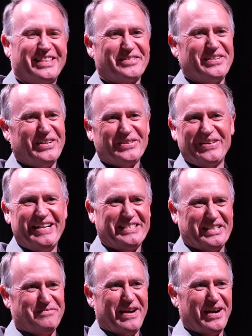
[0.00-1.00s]
the real
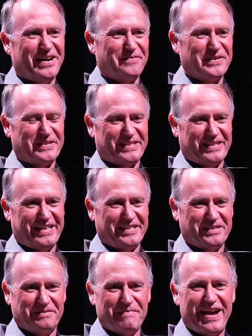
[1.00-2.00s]
reason. My office is,
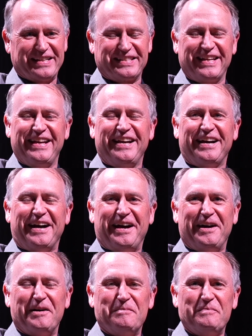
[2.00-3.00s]
is a mess.
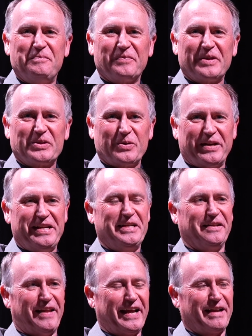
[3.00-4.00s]
Um, so I need
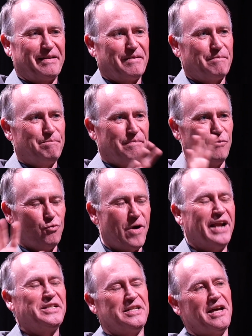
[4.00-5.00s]
to like.
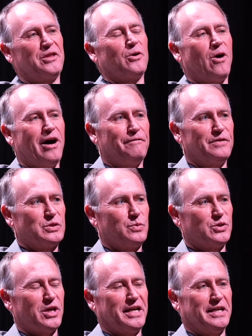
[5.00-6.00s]
rent another office, which I